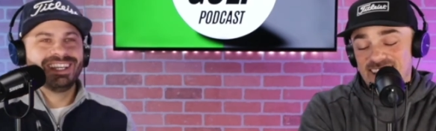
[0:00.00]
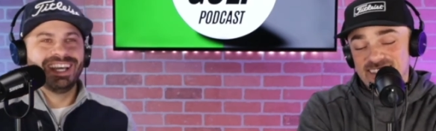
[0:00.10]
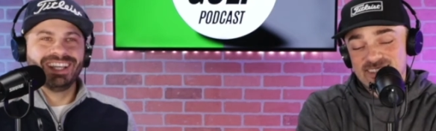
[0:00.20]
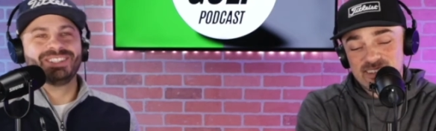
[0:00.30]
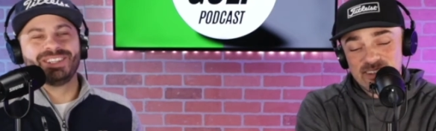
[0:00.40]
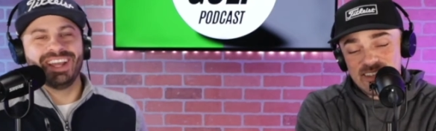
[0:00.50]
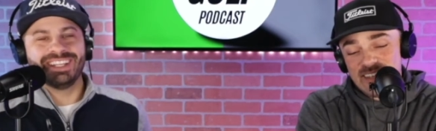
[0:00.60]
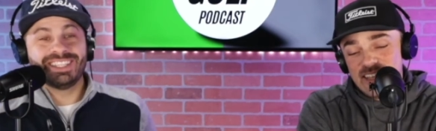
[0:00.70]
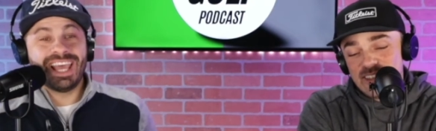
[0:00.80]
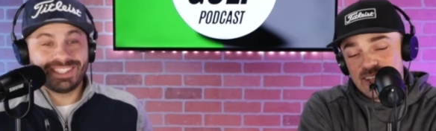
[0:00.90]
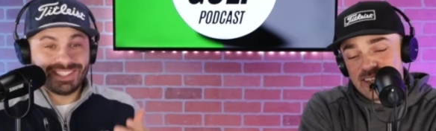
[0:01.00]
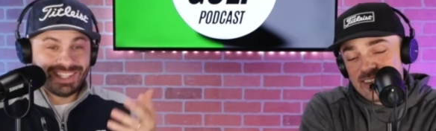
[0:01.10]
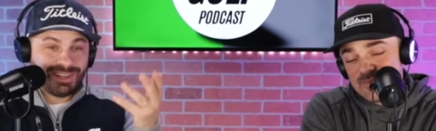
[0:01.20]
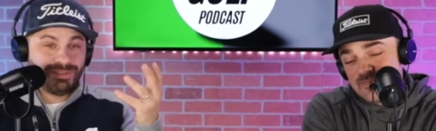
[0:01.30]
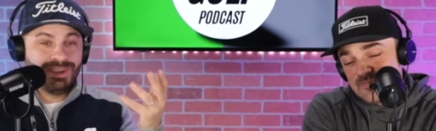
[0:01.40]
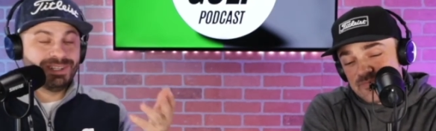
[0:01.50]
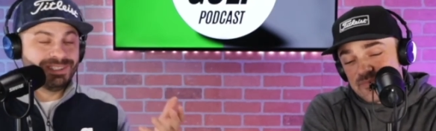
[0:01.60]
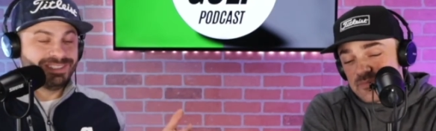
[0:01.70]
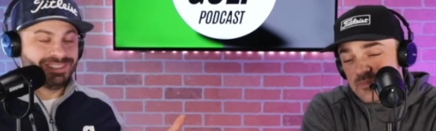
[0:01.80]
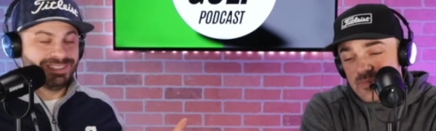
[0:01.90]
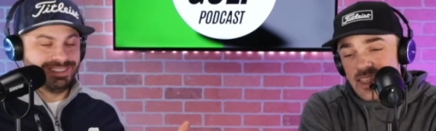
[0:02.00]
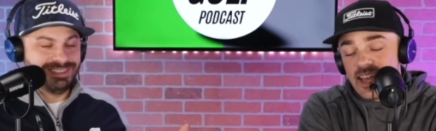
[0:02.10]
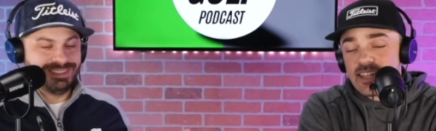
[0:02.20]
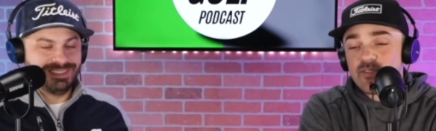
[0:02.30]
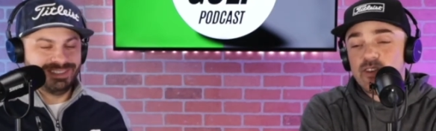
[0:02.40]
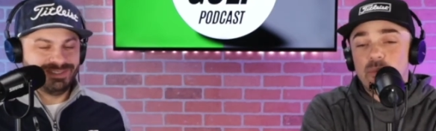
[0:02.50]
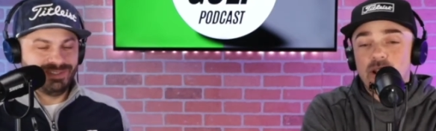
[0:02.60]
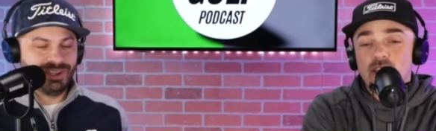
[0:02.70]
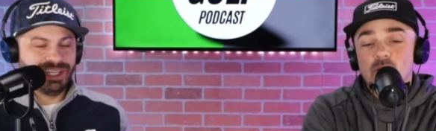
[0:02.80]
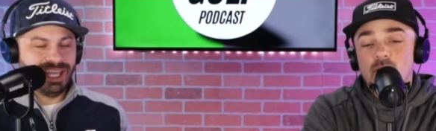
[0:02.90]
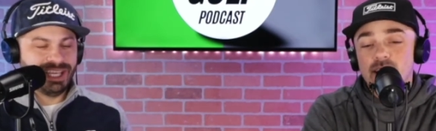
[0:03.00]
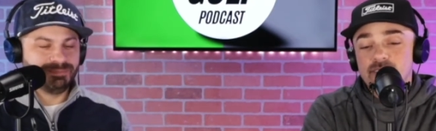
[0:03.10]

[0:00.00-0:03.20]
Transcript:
Speaker 1: that so, was great. So that's look, that's Phil. That's Phil. But Go otherwise,